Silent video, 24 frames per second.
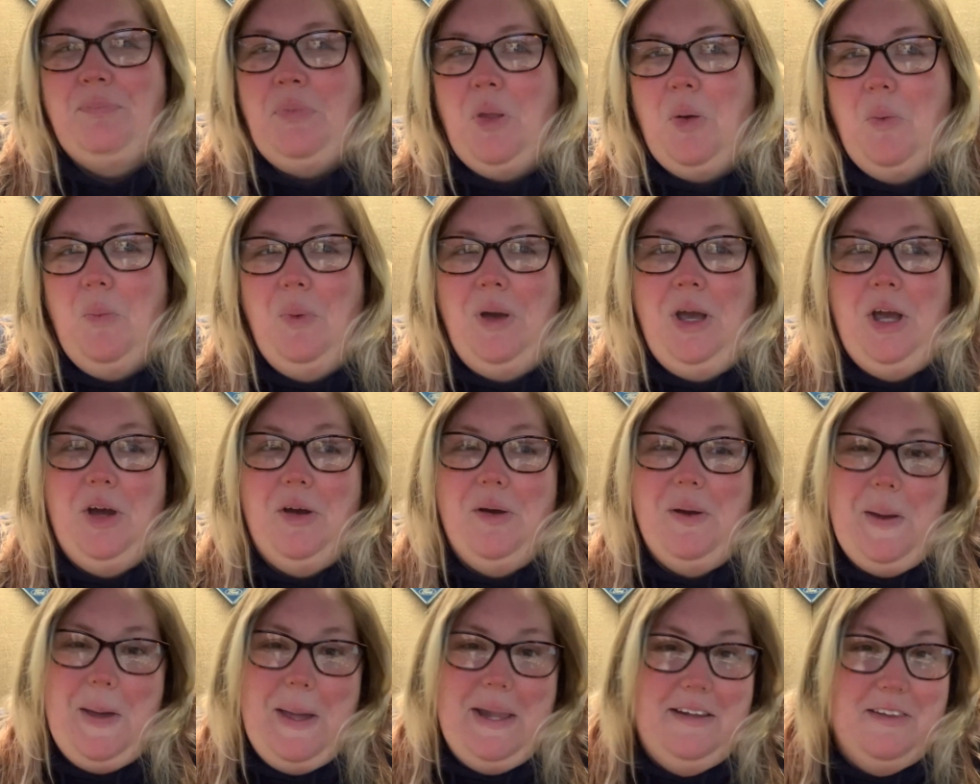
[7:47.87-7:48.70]
We are
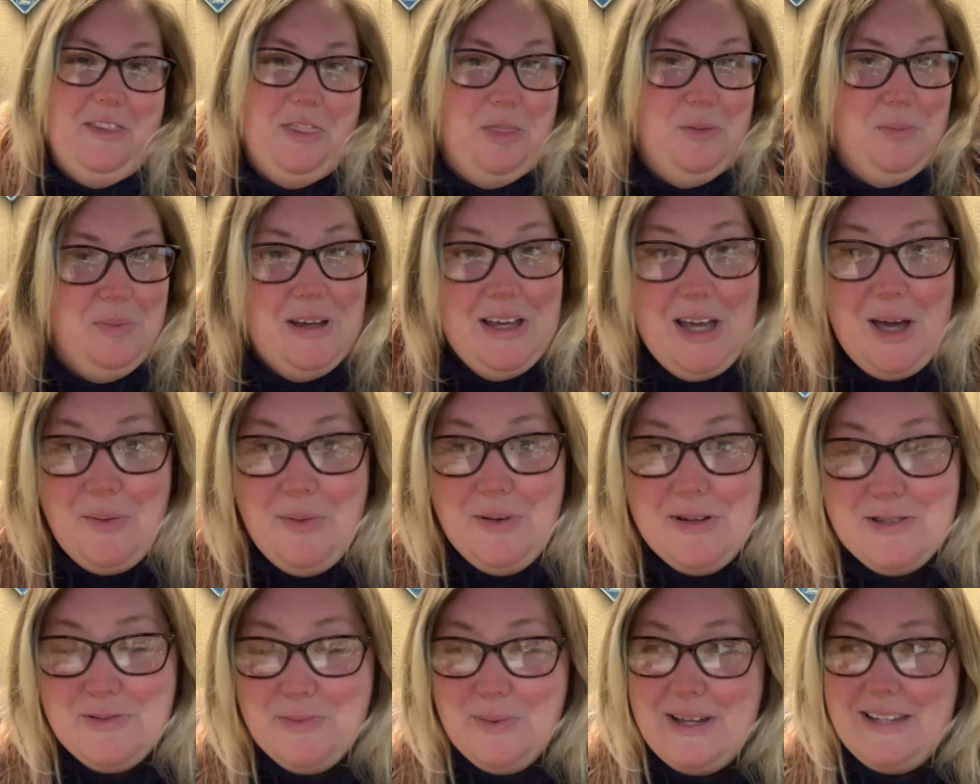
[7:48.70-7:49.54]
heading 3
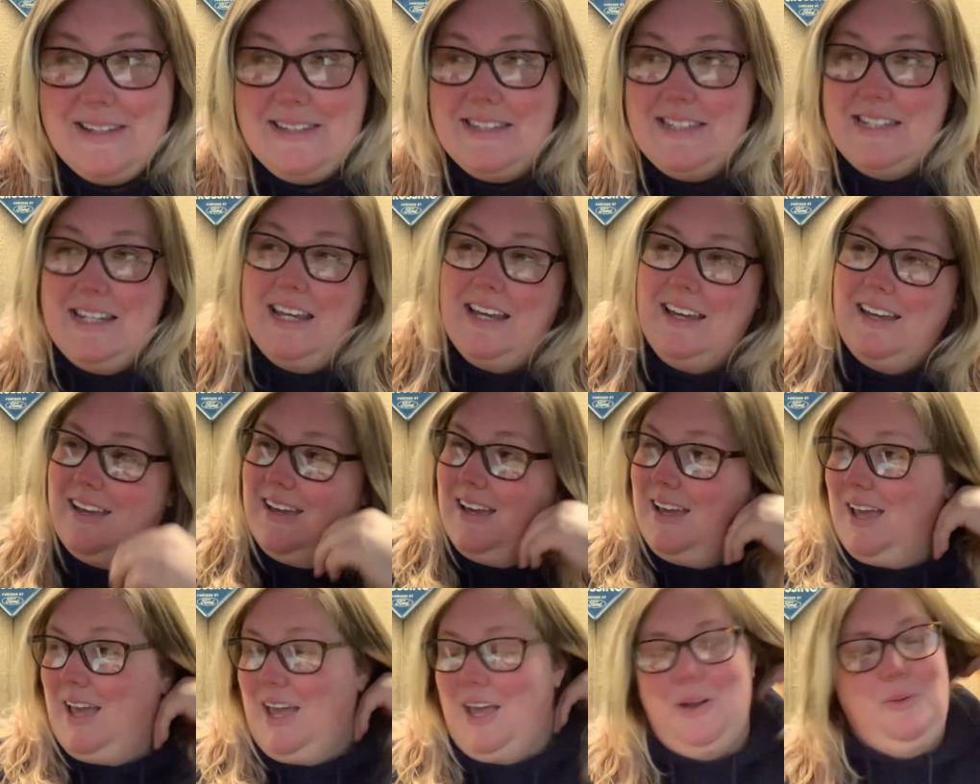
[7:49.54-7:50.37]
hours west
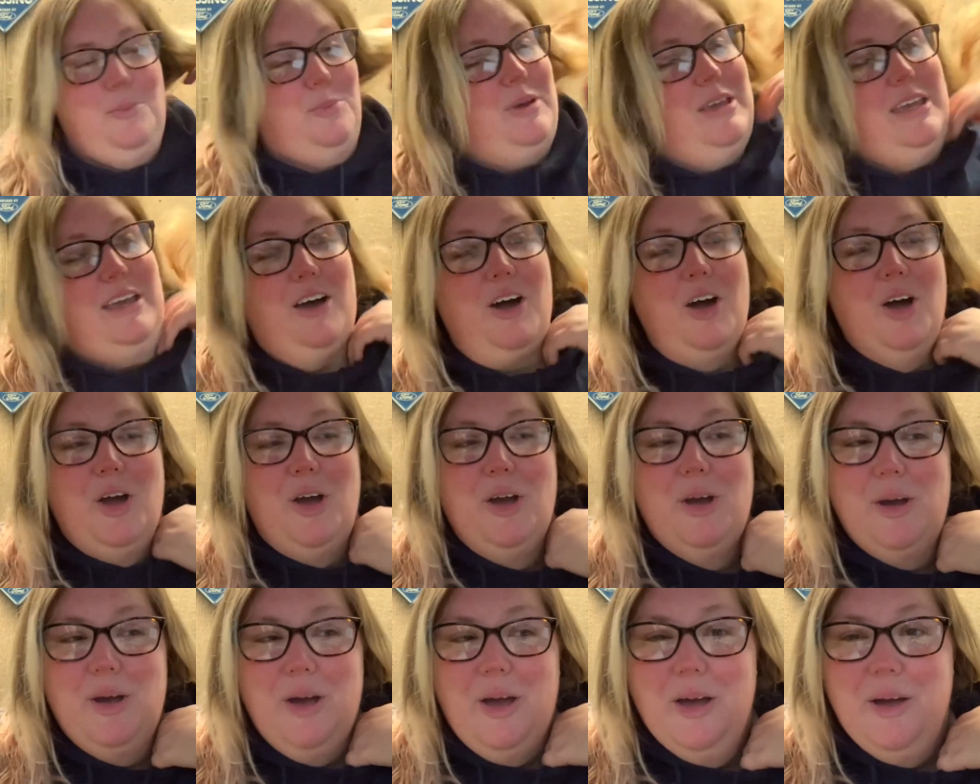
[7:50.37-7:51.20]
and we
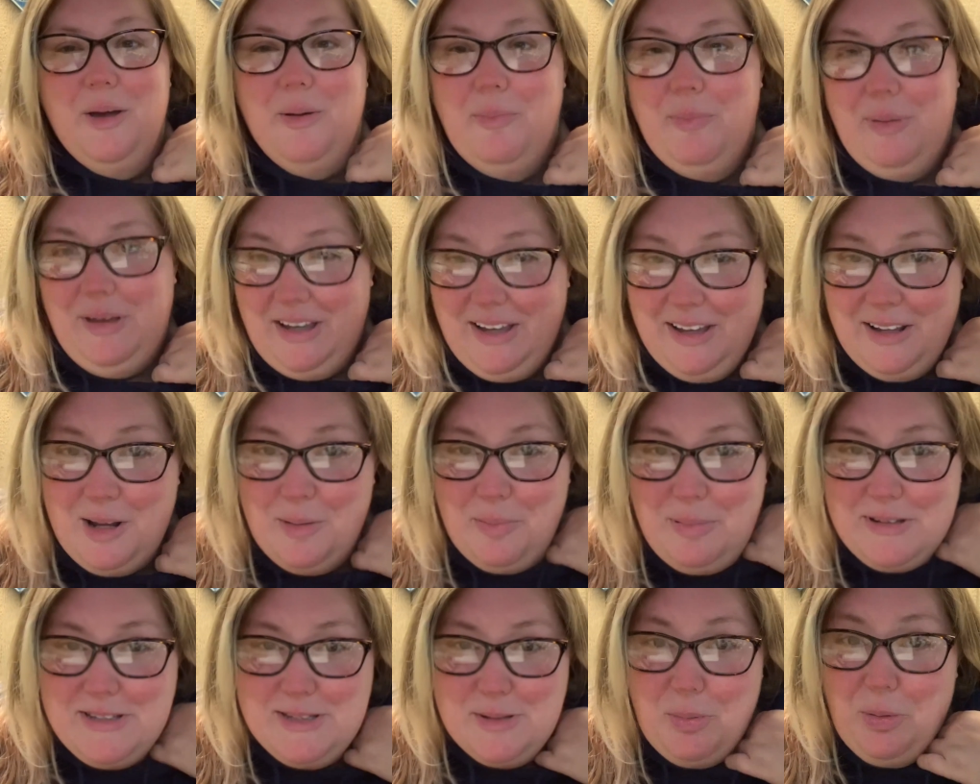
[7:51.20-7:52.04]
are picking
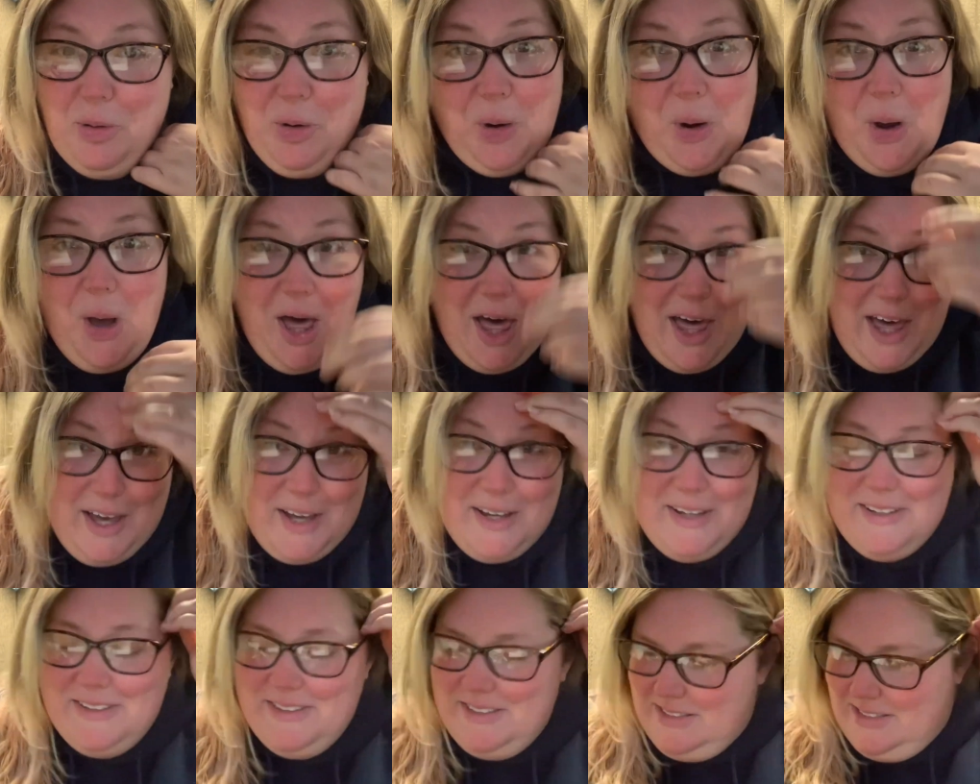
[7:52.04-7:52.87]
up a
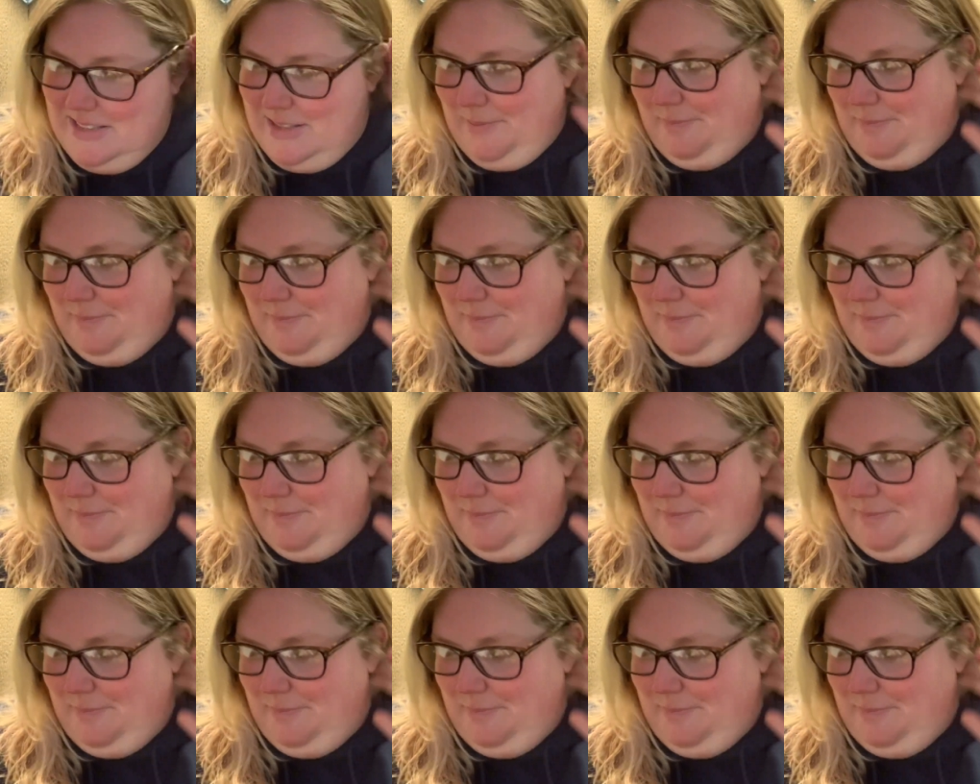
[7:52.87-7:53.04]
surprise.